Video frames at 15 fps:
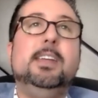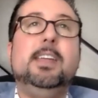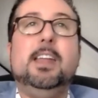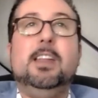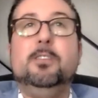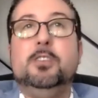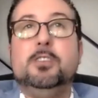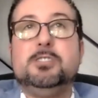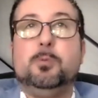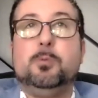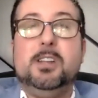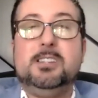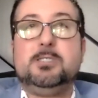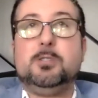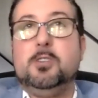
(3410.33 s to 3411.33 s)
And if your
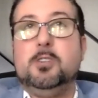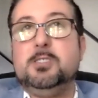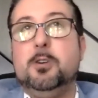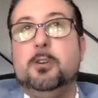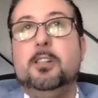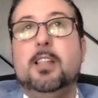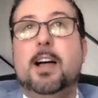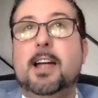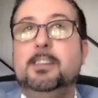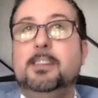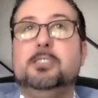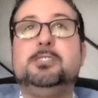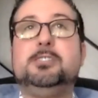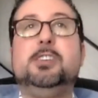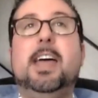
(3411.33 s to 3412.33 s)
resources are aligned to
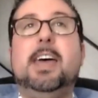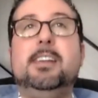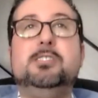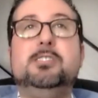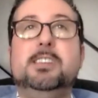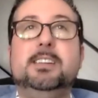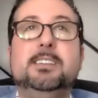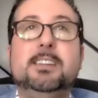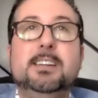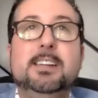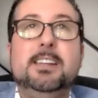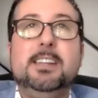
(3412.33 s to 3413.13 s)
your strategy,